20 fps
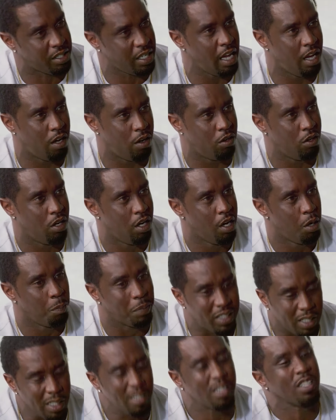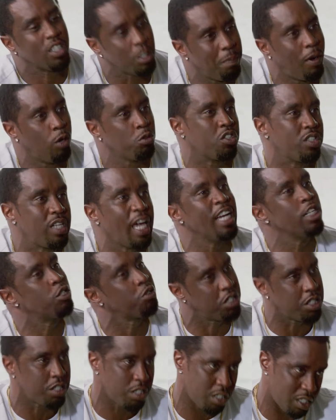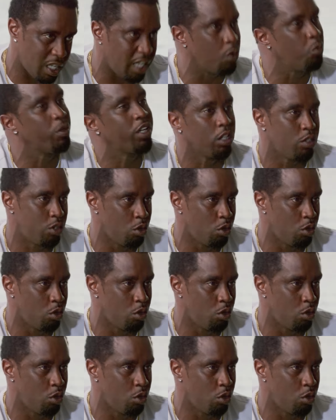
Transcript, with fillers: realize that Diddy's terrified too and he's facing life